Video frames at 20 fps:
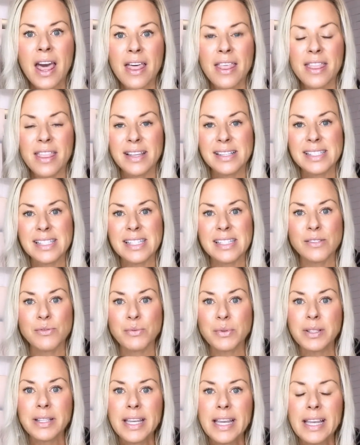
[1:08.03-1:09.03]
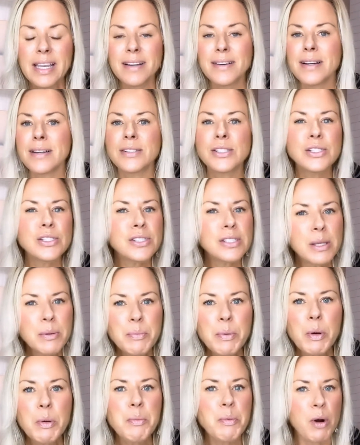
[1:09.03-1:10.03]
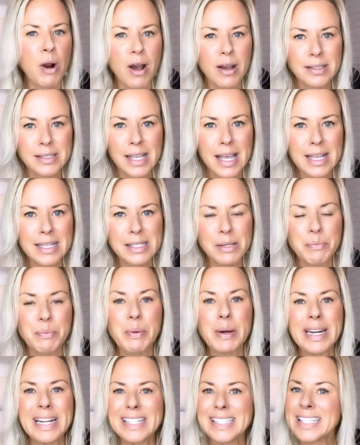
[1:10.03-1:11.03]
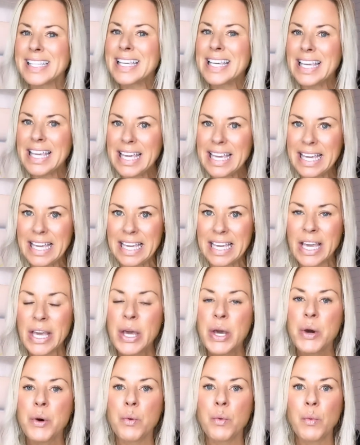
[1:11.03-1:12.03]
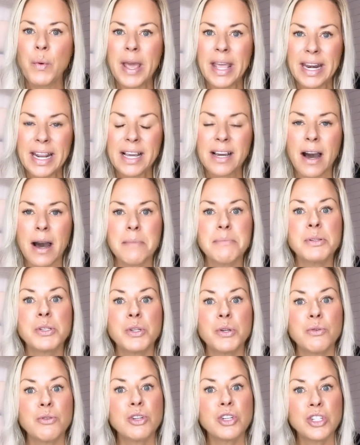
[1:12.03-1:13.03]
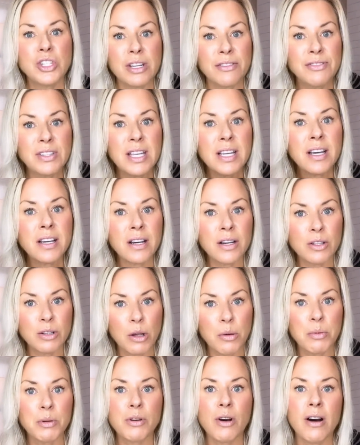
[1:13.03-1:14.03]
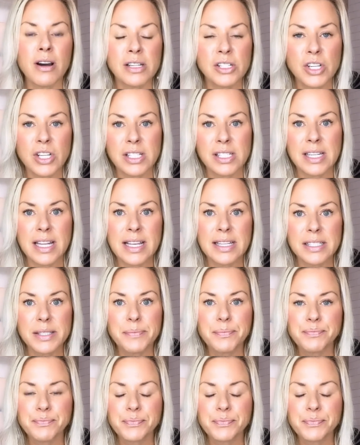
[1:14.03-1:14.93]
This is really a simple process, but it's key when it comes to shifting a global consciousness.